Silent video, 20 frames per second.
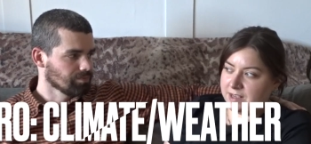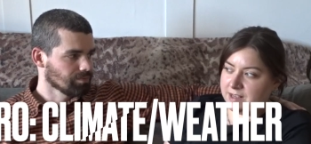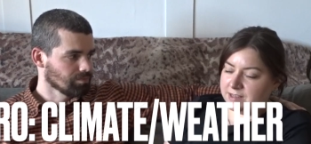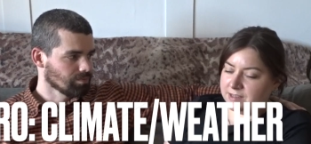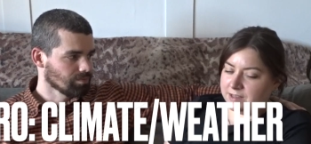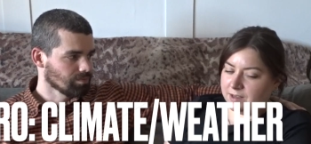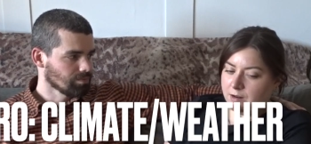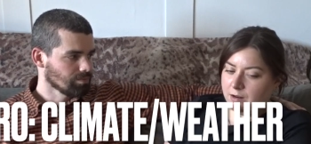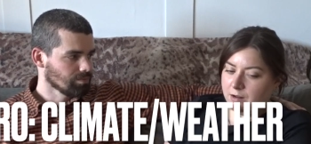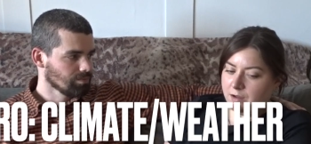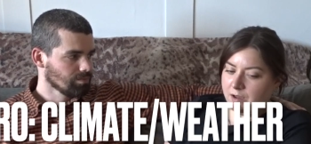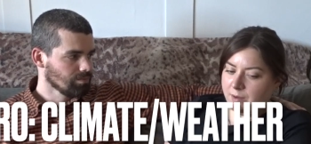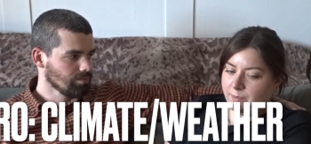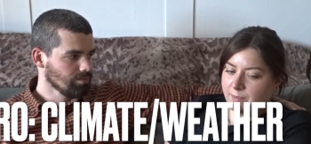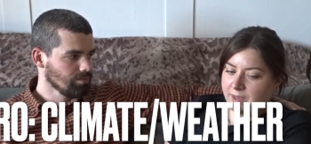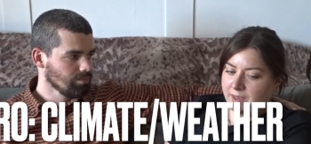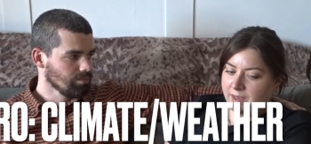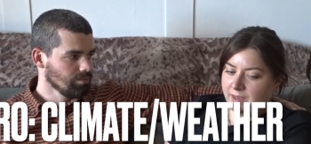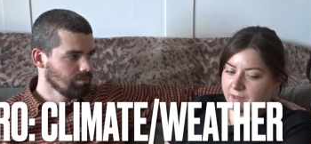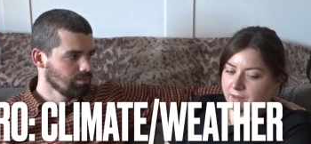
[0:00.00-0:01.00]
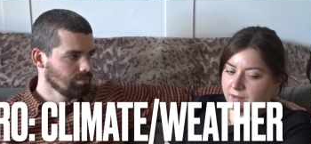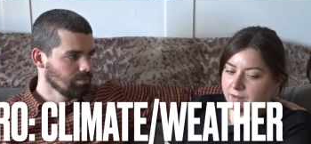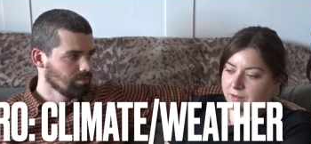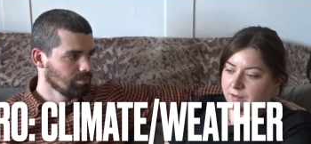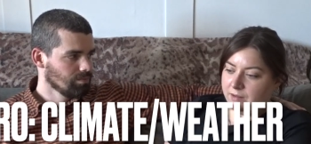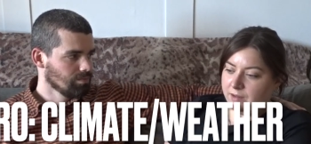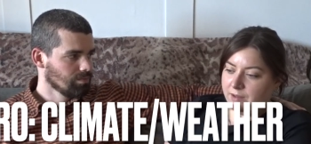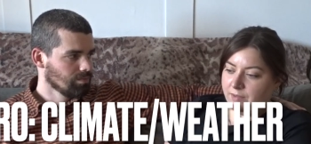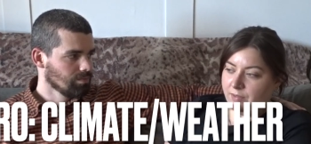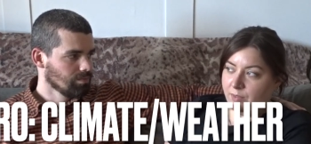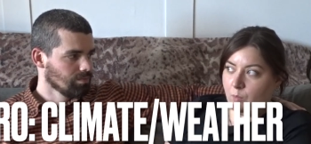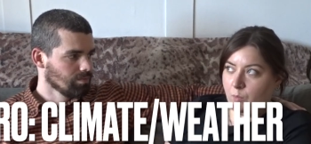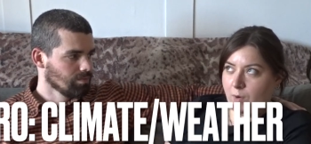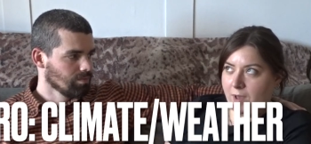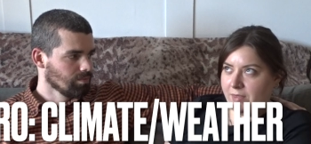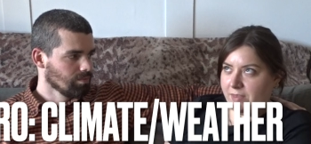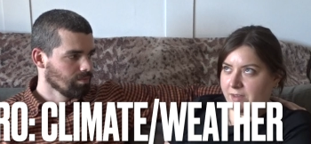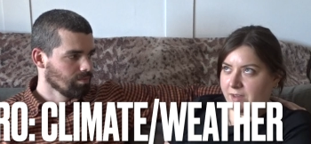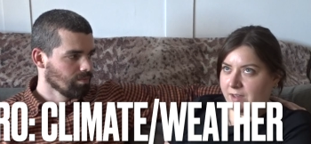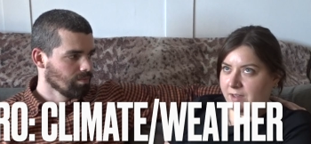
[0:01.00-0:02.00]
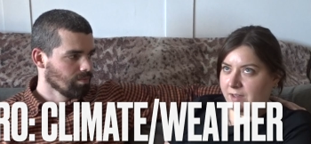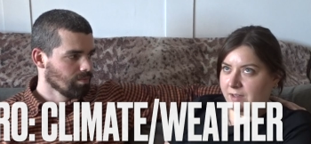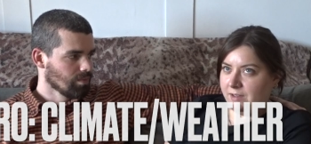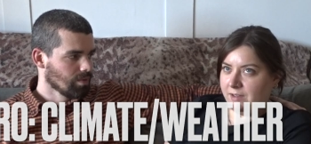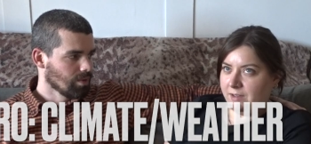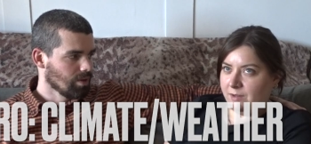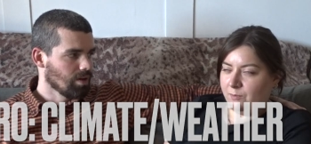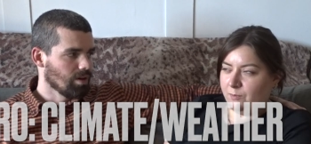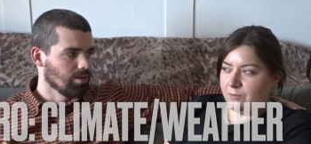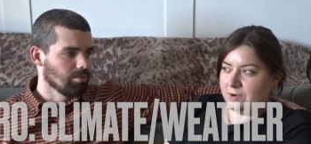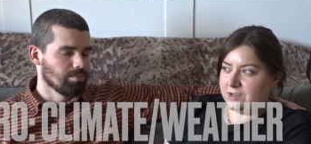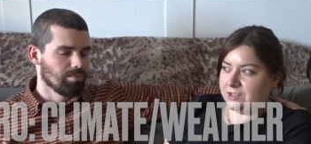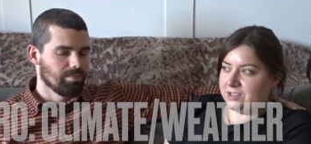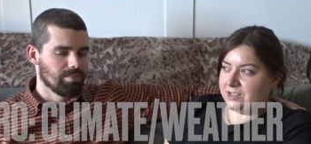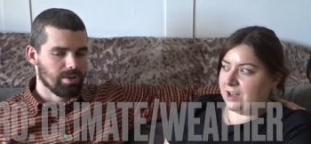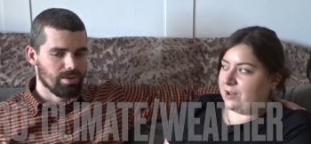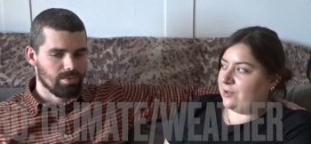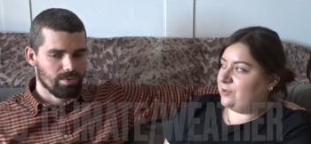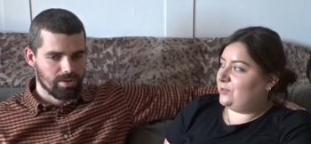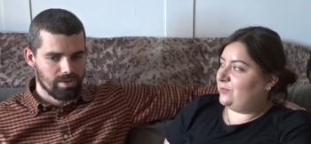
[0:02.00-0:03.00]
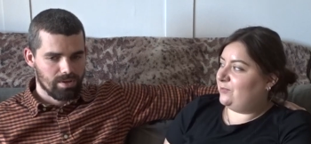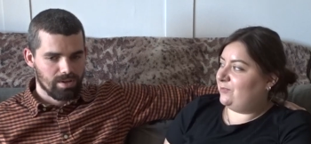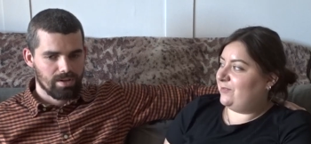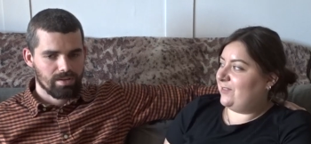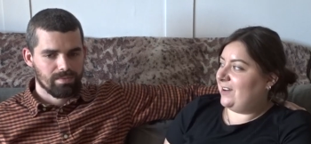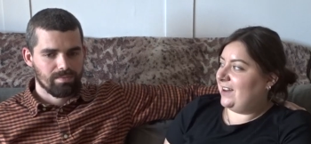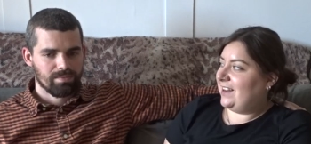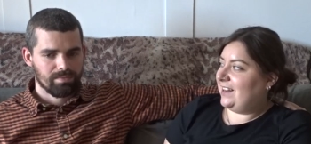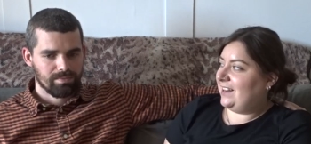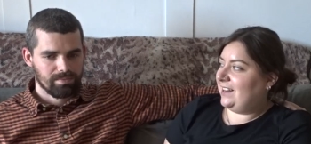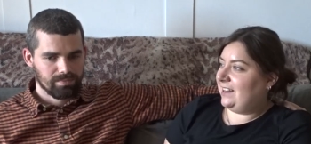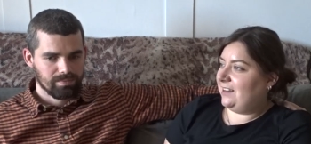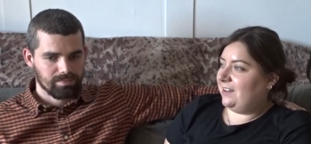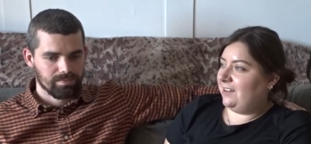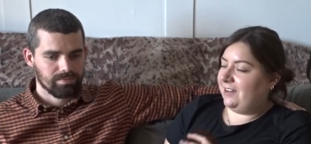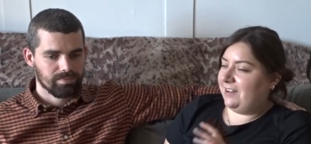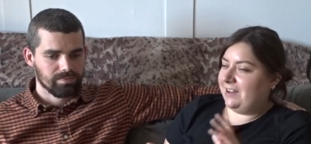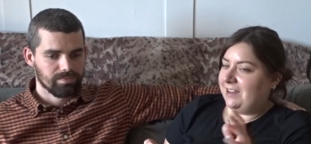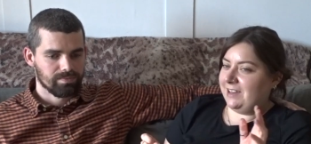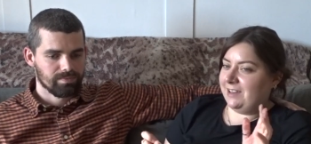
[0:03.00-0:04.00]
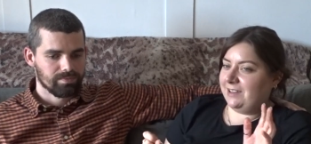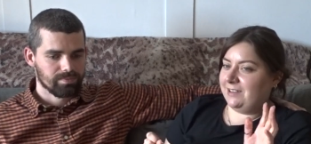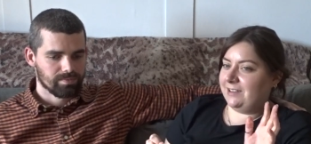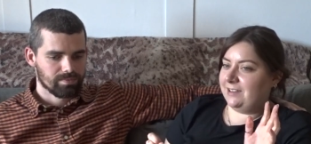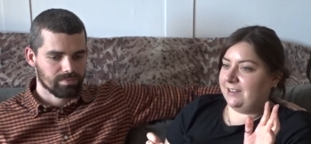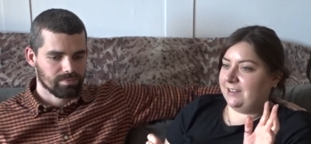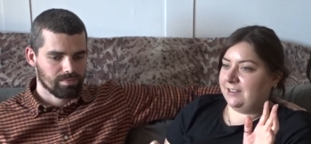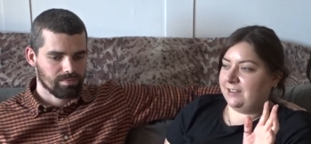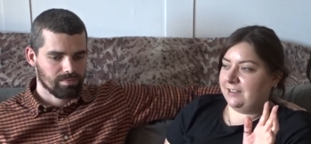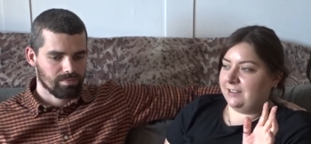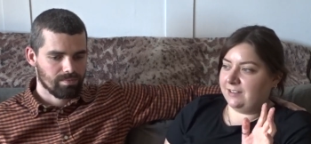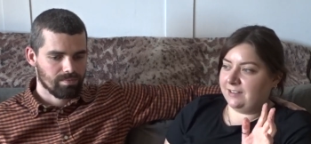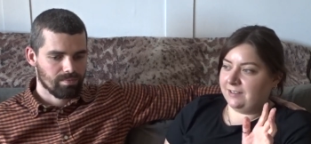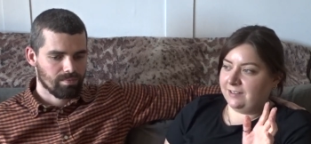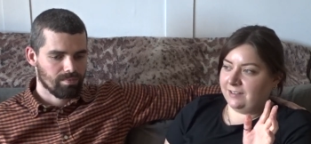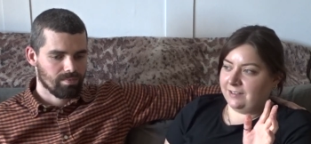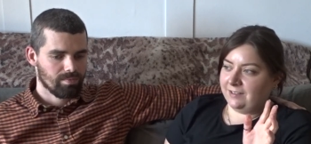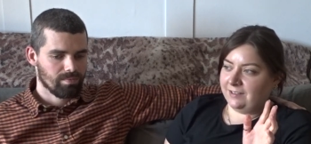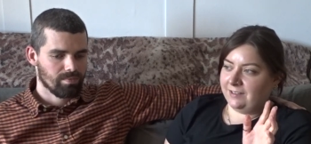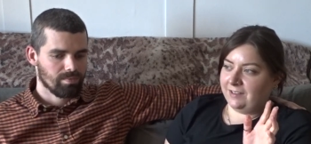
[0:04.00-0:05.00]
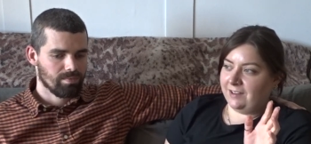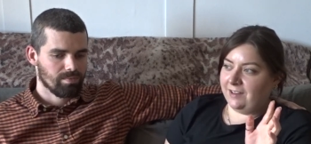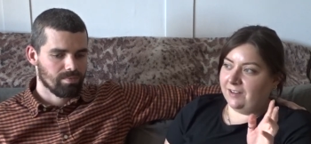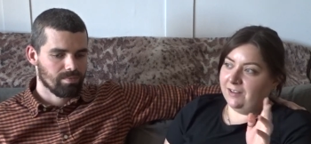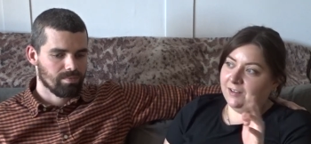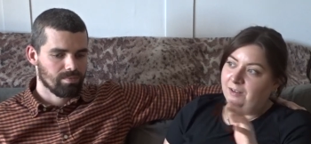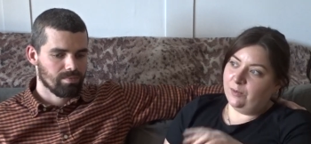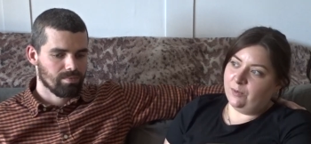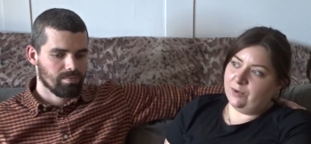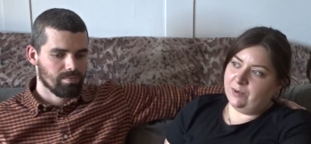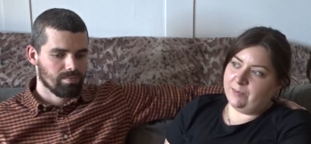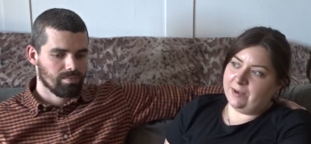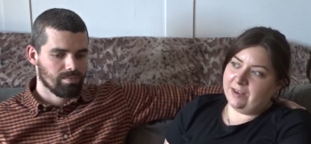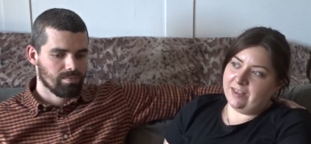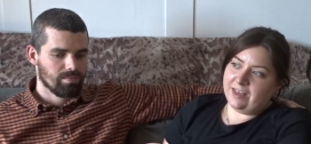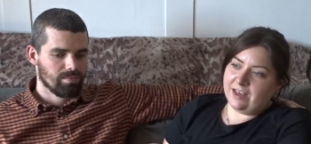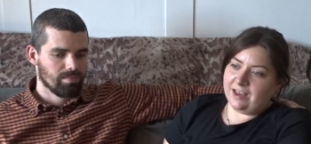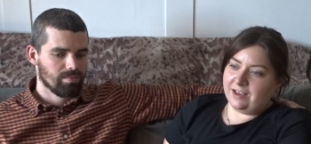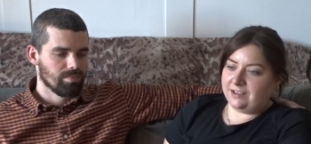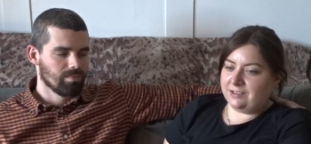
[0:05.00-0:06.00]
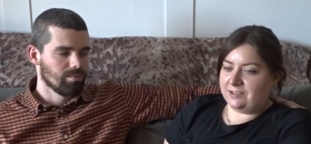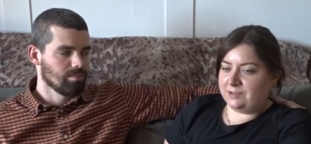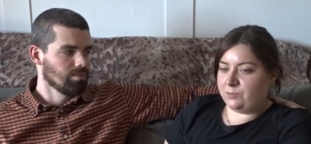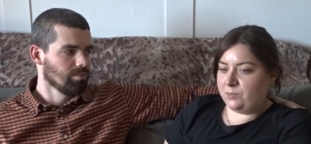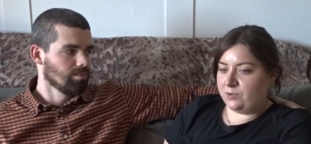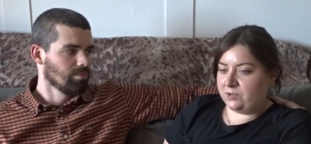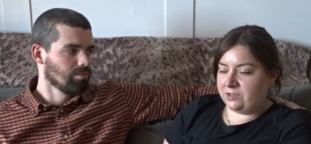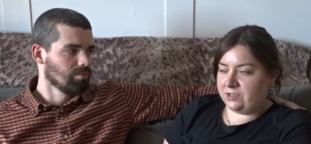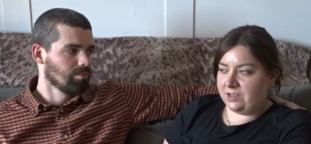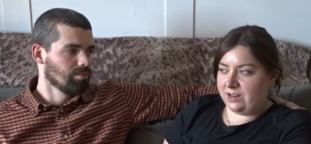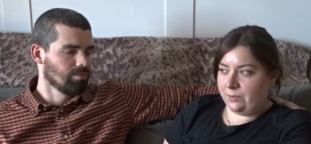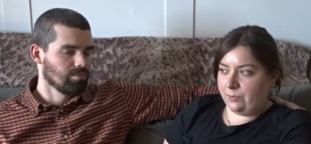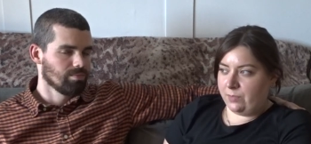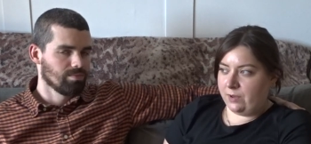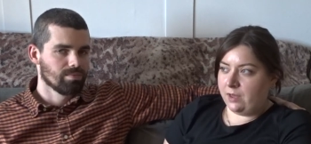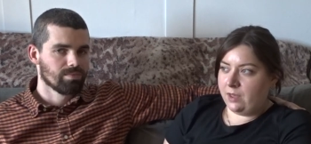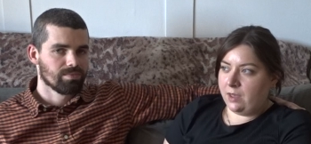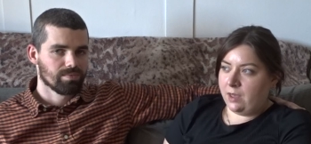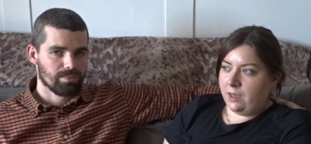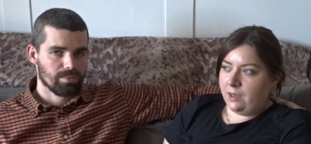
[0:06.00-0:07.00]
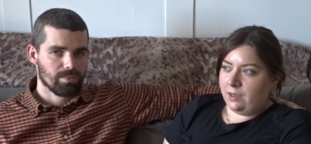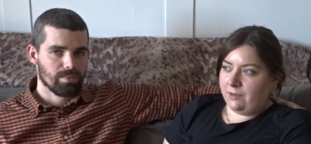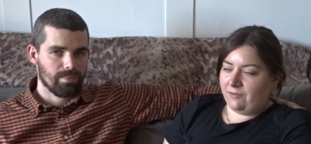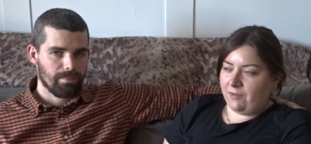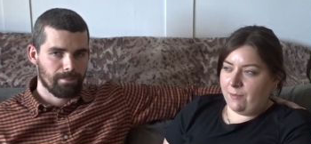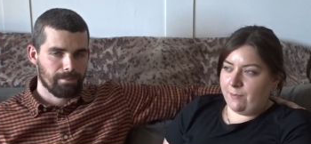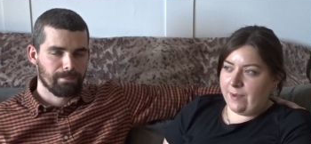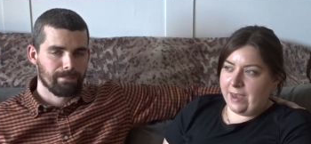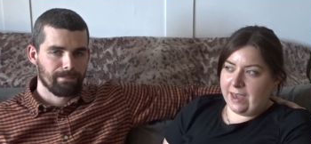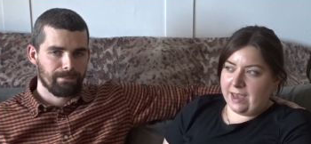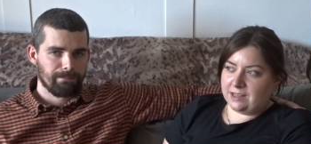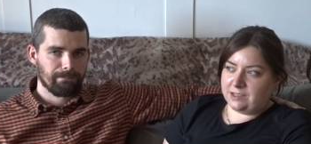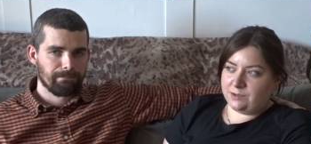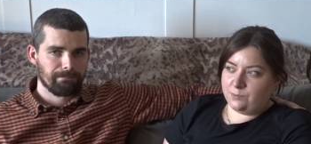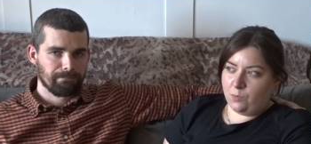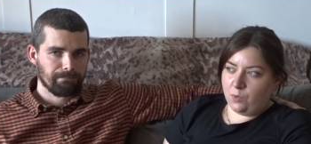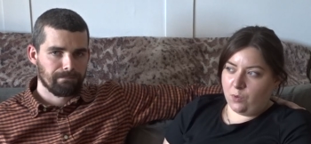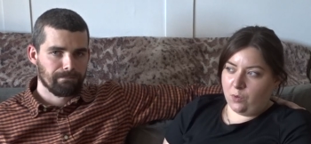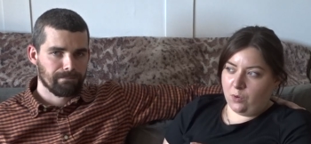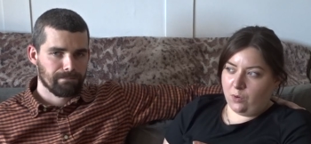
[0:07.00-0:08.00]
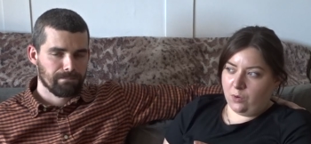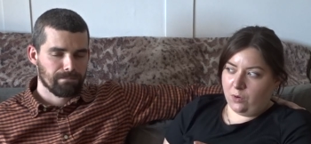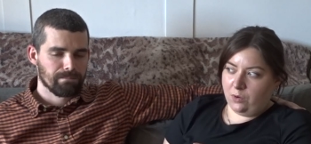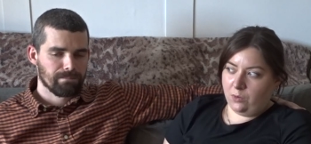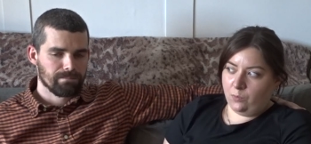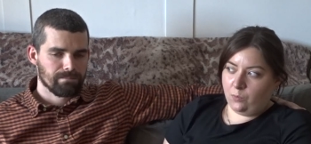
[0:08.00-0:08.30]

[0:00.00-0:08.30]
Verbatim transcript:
Speaker 1: is the climate and the weather,
Speaker 2: oh, which sounds one, yeah.
Speaker 1: really like, oh, I want to be there because it's more sunny. But for me, it's more